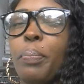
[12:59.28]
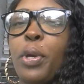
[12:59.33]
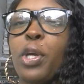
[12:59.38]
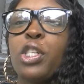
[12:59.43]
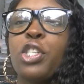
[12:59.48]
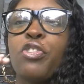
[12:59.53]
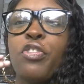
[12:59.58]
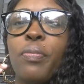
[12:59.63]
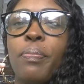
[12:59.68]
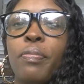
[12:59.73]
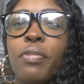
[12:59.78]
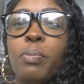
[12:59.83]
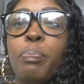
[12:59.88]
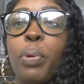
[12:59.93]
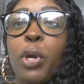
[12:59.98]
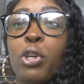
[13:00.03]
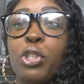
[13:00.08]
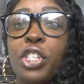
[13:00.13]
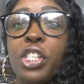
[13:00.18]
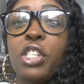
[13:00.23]

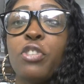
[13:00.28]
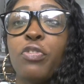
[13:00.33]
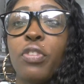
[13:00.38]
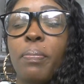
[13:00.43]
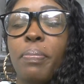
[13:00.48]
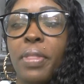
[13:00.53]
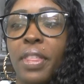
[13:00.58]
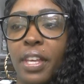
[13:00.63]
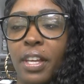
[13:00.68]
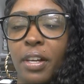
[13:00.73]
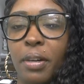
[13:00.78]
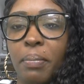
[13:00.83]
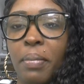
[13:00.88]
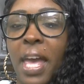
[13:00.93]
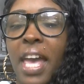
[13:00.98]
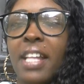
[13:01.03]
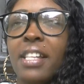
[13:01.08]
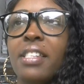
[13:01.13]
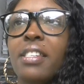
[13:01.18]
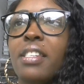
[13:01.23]
Purchase from them
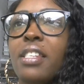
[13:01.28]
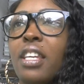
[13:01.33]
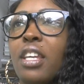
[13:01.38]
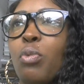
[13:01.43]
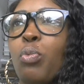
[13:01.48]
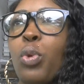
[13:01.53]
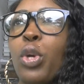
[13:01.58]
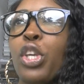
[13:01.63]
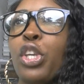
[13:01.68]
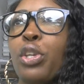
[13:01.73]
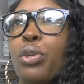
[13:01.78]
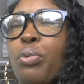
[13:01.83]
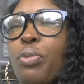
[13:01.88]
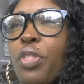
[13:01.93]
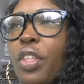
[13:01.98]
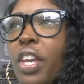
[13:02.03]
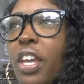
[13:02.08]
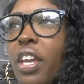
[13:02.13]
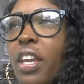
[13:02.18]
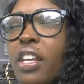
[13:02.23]
and see what you
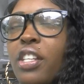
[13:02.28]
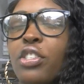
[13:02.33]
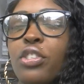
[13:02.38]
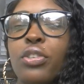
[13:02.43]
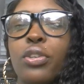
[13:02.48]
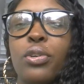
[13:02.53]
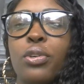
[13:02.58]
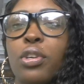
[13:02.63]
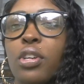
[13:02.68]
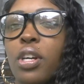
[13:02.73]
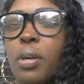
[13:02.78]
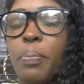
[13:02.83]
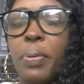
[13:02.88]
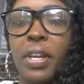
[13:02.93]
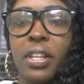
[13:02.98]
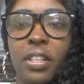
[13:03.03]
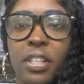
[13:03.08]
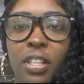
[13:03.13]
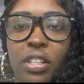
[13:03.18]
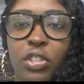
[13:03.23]
think. It's your
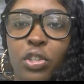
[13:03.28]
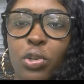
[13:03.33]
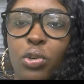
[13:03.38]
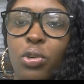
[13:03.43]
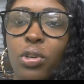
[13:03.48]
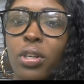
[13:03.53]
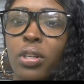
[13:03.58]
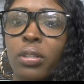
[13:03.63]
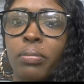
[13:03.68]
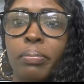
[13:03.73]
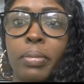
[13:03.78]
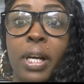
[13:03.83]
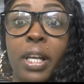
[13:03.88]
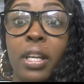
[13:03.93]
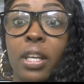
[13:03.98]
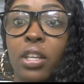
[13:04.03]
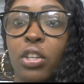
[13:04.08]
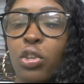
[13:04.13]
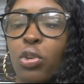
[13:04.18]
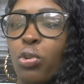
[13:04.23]
opinion, your
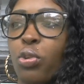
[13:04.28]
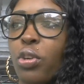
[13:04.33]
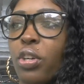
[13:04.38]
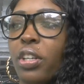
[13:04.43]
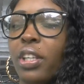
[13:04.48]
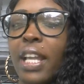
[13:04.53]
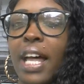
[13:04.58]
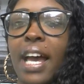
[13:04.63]
money, your